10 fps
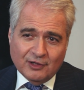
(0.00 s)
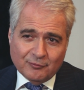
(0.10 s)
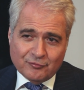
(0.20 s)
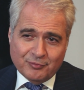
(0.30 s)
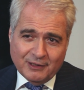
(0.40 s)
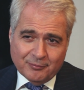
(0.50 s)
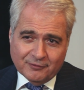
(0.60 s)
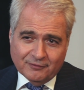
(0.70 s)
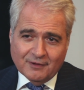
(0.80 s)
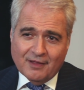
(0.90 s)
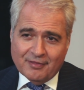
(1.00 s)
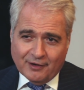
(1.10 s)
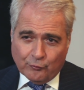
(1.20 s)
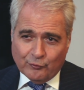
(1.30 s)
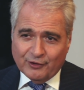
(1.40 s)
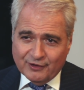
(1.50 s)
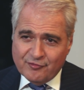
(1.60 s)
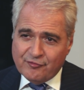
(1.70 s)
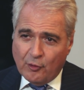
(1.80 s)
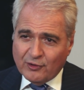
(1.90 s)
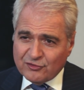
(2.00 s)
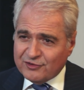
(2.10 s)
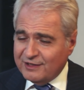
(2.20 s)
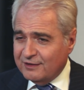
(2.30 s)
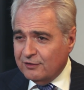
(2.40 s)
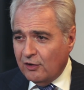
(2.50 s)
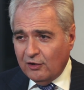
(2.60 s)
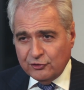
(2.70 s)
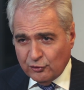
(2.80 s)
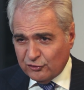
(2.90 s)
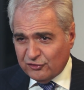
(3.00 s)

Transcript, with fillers: team of people that are really focused in on your